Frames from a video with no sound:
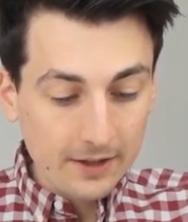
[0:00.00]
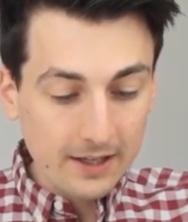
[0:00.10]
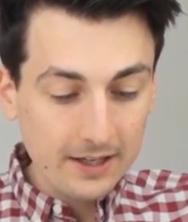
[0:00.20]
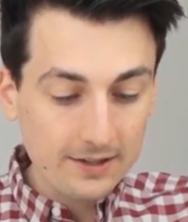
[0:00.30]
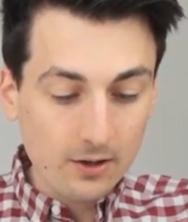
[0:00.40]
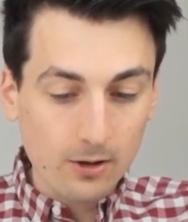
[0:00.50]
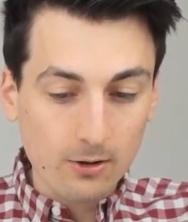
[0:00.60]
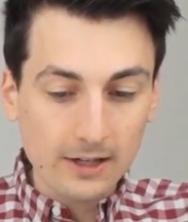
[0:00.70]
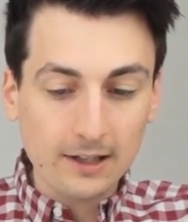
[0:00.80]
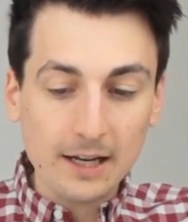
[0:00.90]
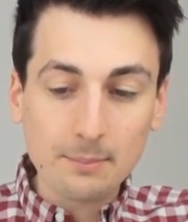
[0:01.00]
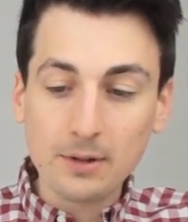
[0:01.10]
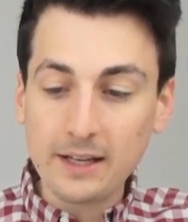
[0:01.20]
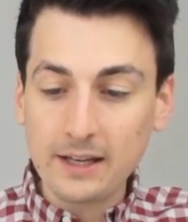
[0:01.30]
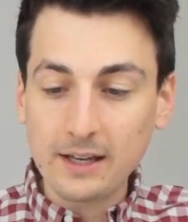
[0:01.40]
Is there a green light
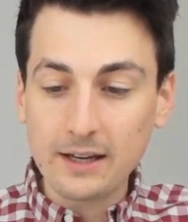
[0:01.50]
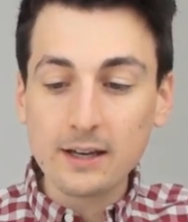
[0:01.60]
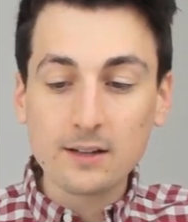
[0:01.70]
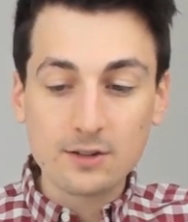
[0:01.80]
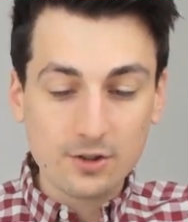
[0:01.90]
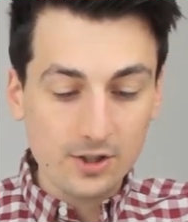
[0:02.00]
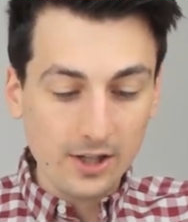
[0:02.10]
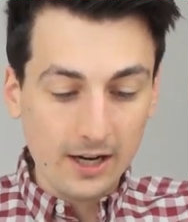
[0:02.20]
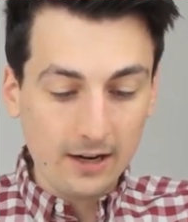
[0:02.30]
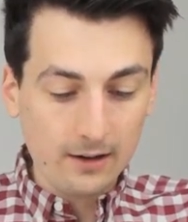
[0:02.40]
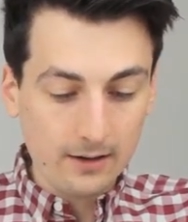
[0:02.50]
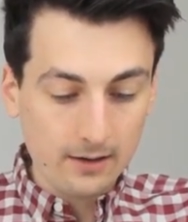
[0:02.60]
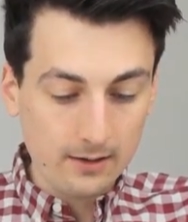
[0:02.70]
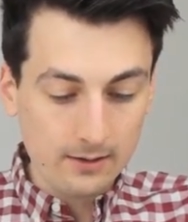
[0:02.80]
blinking? Check.